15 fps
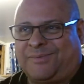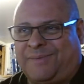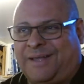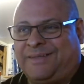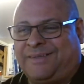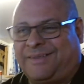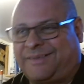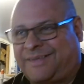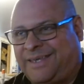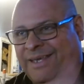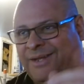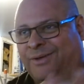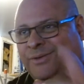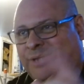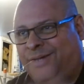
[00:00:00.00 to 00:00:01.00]
Mine is
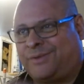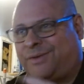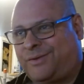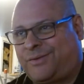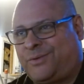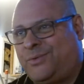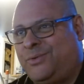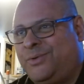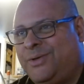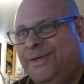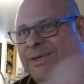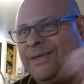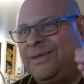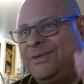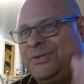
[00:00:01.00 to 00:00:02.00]
Kilo Delta 2
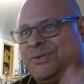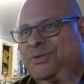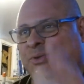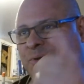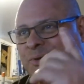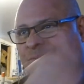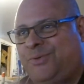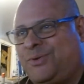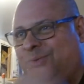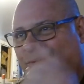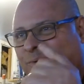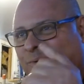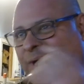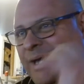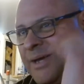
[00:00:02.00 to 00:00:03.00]
Zulu
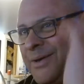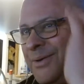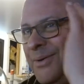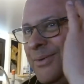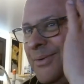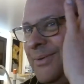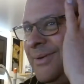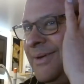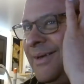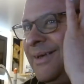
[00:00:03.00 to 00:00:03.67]
Zulu Echo.